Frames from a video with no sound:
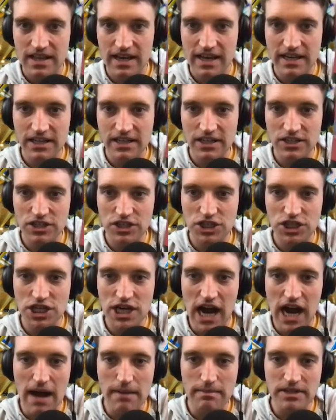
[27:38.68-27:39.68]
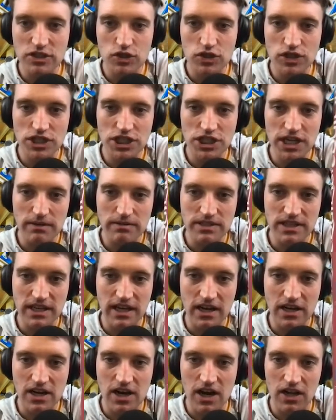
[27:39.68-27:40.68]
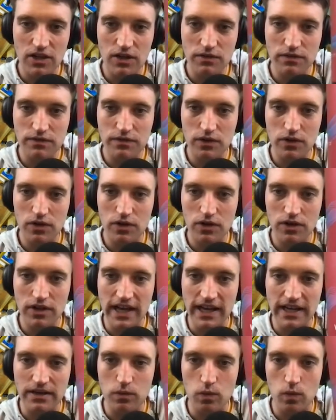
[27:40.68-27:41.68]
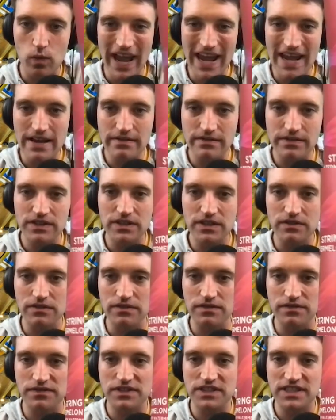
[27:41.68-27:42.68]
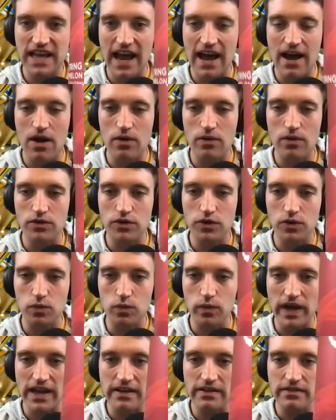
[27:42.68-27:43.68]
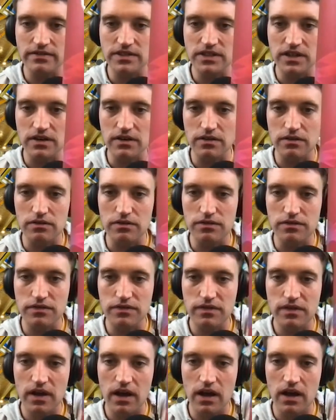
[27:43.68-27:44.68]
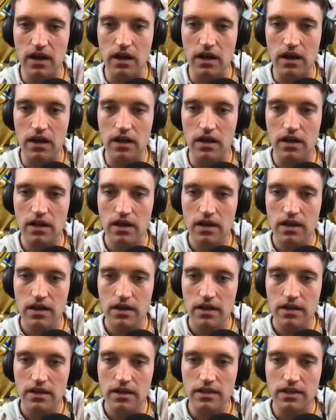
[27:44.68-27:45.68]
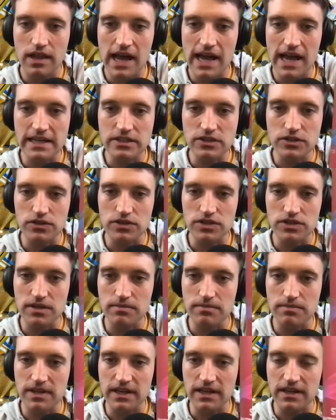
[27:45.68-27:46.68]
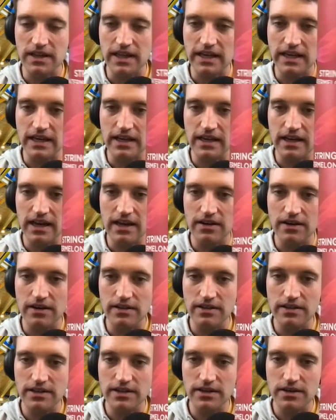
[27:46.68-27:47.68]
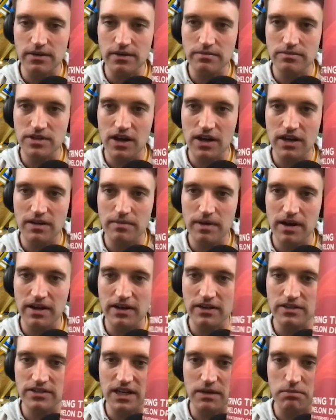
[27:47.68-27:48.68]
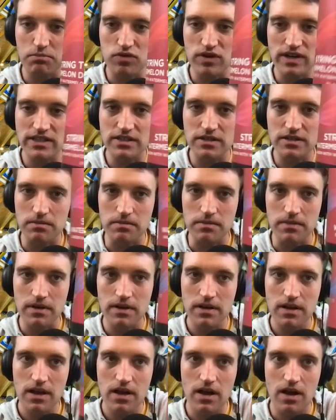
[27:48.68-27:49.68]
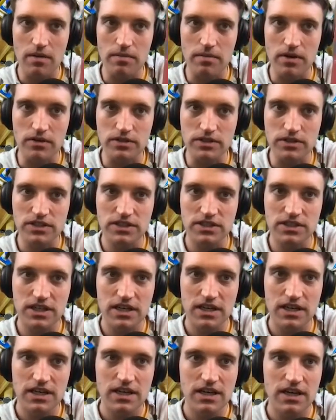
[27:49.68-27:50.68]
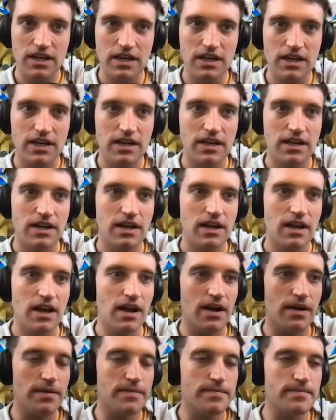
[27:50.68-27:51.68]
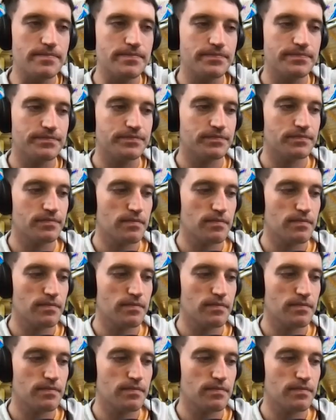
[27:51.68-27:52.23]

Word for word: like geometry shapes like a colorful like waves of sound or waves of uh light or something like I don't you know what I'm talking about here. It's like a prism almost. Yeah, yeah, um, and I um, love